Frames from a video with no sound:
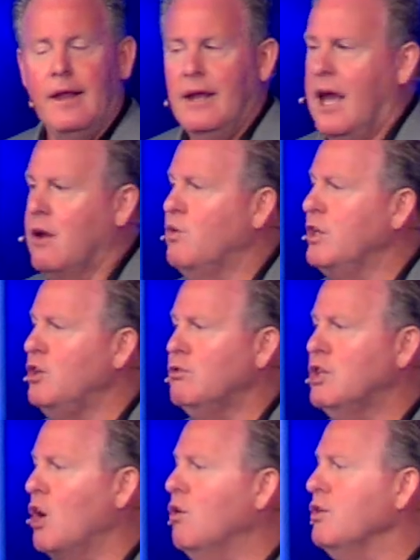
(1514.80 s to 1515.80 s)
And when you
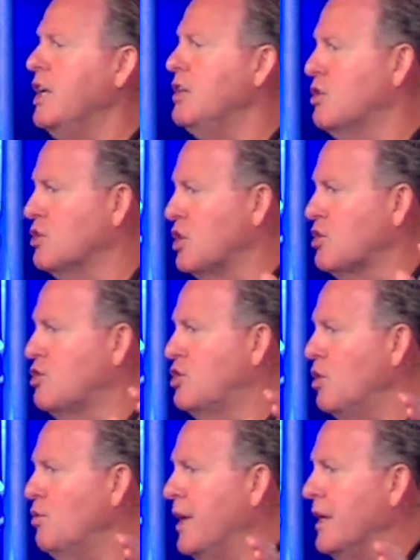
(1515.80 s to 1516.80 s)
don't lead, you're just
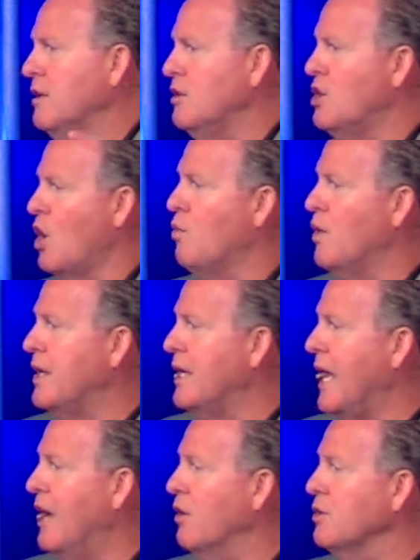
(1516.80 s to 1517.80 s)
doing. No one
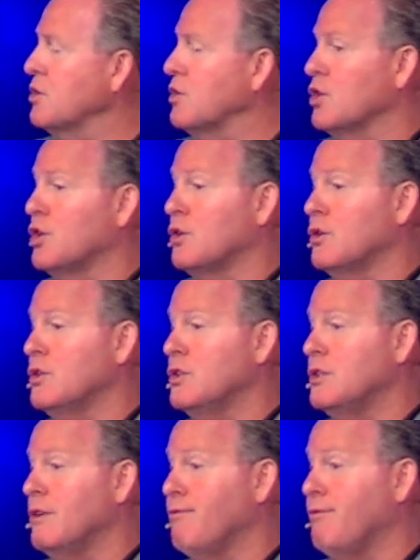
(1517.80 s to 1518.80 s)
else learns
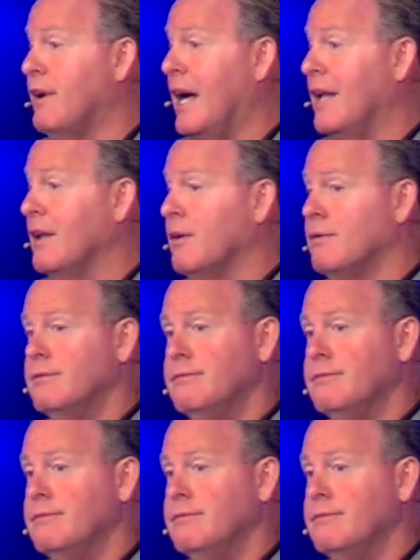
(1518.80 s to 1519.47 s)
to follow.